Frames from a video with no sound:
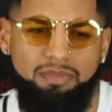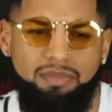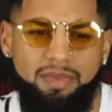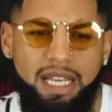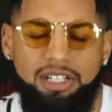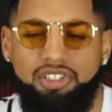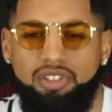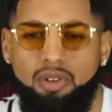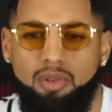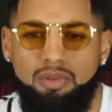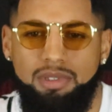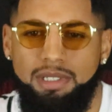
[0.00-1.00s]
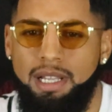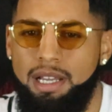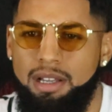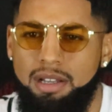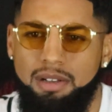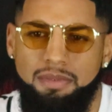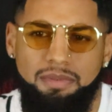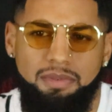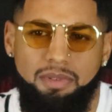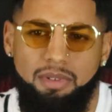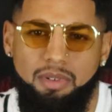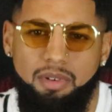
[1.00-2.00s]
that shows love
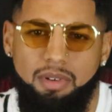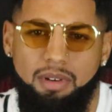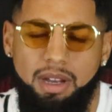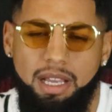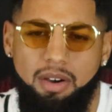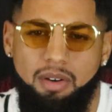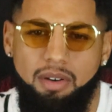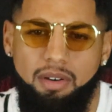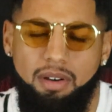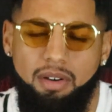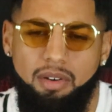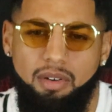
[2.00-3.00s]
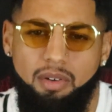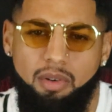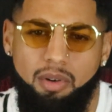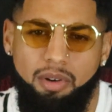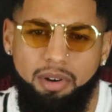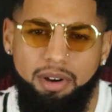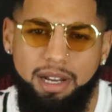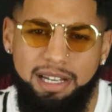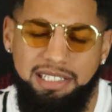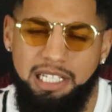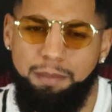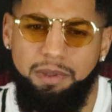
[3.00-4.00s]
or
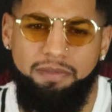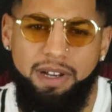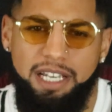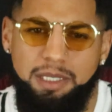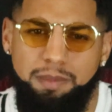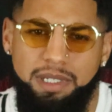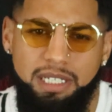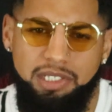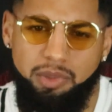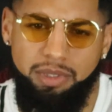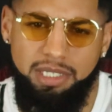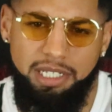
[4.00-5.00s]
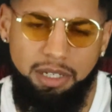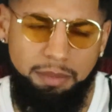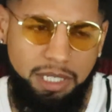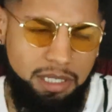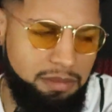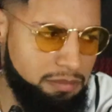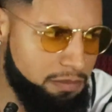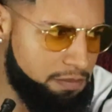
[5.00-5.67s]
exemplifies peace or endearment,